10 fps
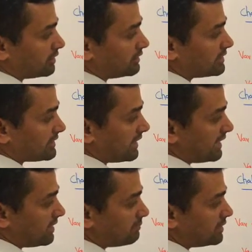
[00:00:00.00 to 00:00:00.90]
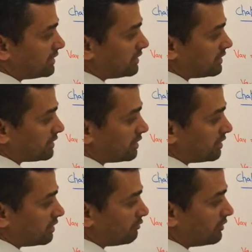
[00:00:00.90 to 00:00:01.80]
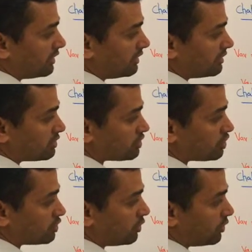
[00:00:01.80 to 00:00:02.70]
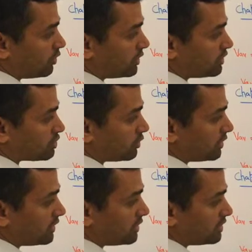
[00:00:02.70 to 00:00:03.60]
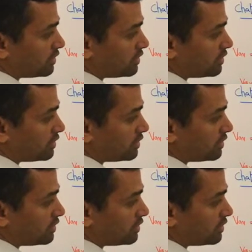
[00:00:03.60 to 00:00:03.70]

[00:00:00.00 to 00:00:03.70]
This AB will slowly,